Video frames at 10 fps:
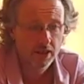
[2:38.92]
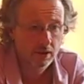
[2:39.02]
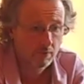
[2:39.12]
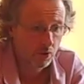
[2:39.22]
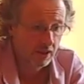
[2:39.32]

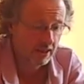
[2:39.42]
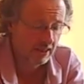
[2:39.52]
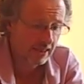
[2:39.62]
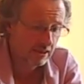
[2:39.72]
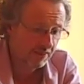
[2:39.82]
this morning in
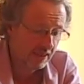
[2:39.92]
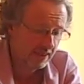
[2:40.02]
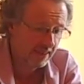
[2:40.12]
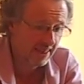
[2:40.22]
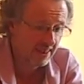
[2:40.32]

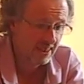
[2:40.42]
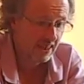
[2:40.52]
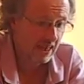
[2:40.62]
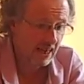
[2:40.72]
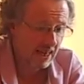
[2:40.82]
Katowice,
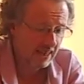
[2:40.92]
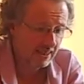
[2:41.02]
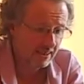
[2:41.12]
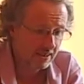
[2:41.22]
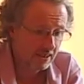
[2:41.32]

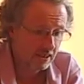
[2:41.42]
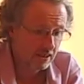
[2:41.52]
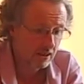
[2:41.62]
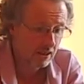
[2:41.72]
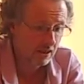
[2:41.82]
and
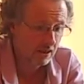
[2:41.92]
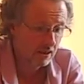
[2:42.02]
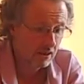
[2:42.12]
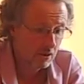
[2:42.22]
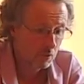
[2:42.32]
this
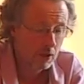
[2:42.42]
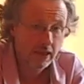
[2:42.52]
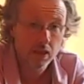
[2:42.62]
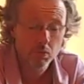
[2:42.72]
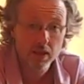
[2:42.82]

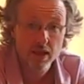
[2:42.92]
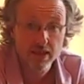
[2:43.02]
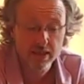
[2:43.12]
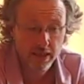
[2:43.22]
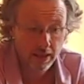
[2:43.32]
waiter was
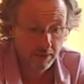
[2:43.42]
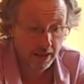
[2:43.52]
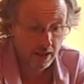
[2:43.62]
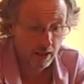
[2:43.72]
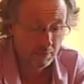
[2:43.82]
asking
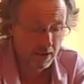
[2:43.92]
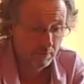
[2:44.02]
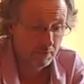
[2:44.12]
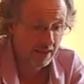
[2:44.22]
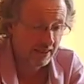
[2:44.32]
me about
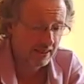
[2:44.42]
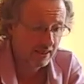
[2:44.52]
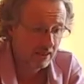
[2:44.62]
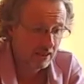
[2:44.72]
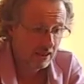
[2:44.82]
the bike
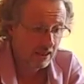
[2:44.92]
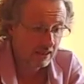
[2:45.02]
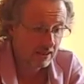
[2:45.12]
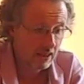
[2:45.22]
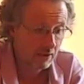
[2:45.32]

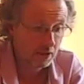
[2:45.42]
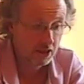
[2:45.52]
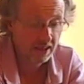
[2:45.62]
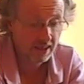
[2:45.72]
and how much he